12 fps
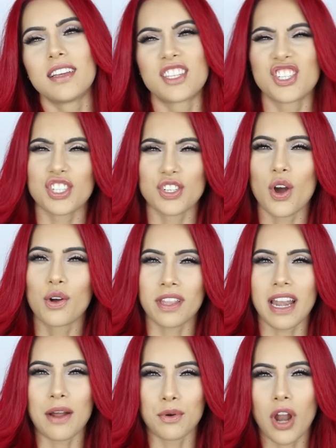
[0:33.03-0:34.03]
they should know
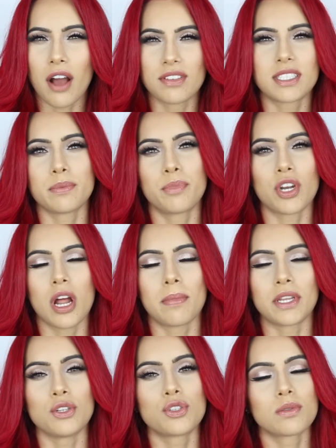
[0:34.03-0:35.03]
that I would obviously put it on
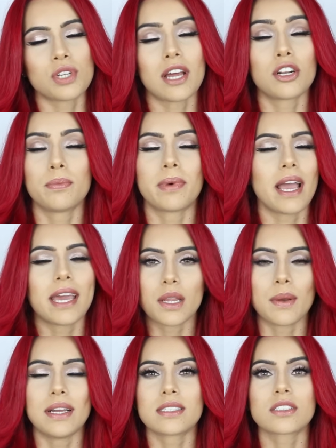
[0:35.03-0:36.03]
my YouTube channel. But
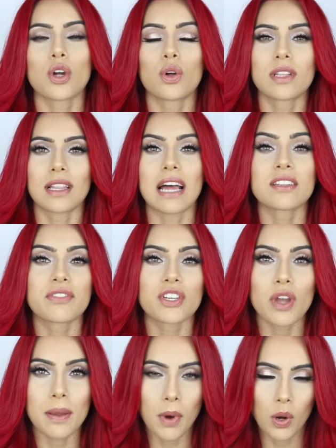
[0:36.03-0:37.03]
anyways, so the last
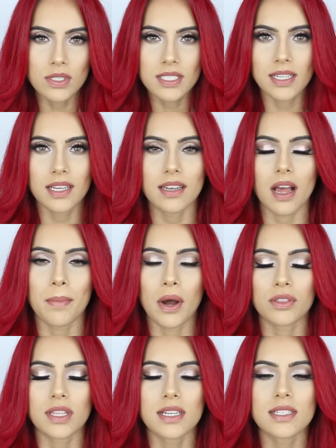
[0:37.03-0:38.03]
video I posted
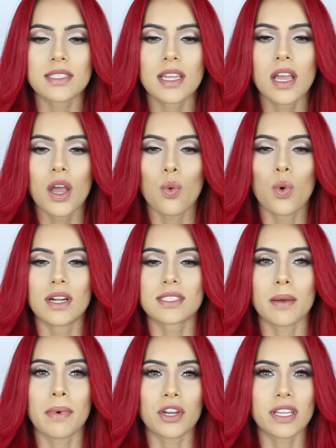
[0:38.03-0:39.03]
about this was
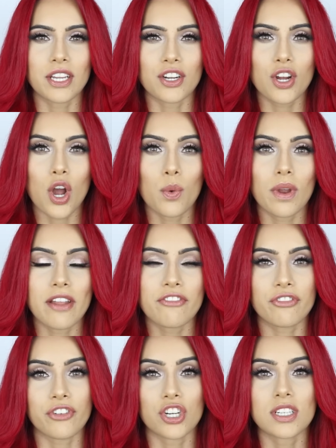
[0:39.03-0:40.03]
about a year ago when I
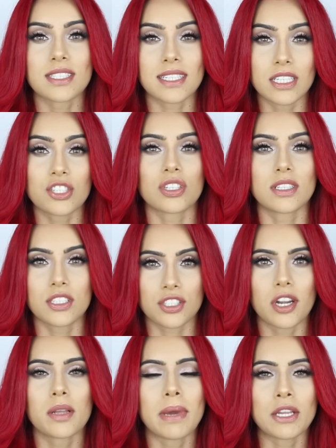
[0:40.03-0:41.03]
first initially
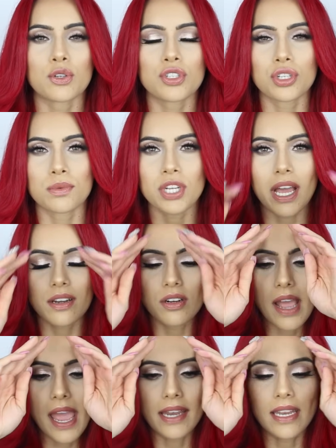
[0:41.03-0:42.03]
started my YouTube channel,
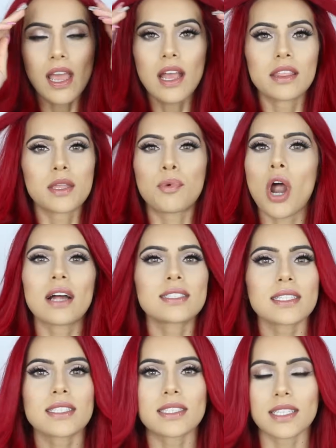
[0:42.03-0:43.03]
and the
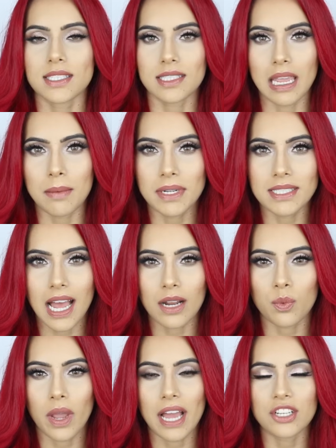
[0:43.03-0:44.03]
process is the same
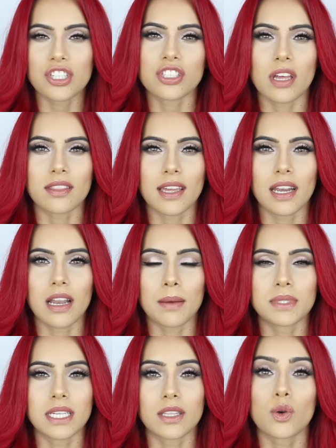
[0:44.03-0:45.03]
exact way. I just thought that I'd
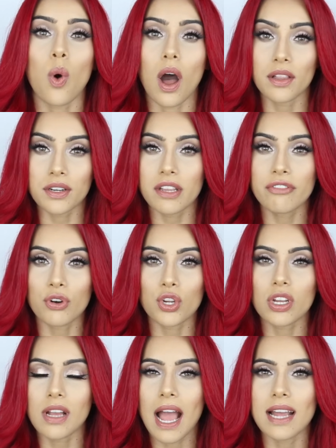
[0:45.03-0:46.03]
update the quality for
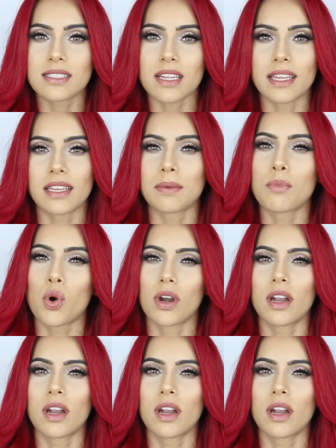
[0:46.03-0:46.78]
you guys and